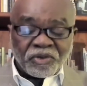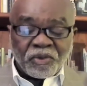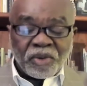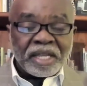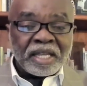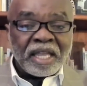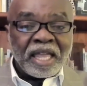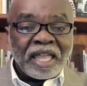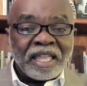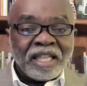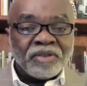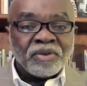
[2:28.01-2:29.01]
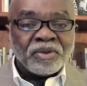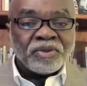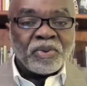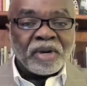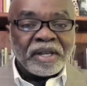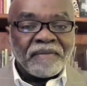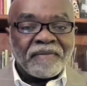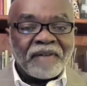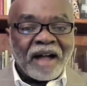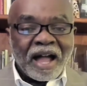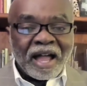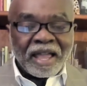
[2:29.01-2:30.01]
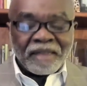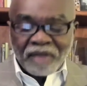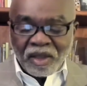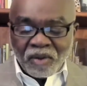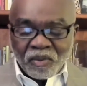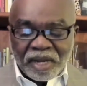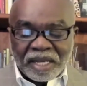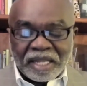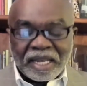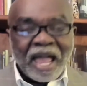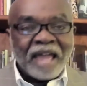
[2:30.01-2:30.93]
reading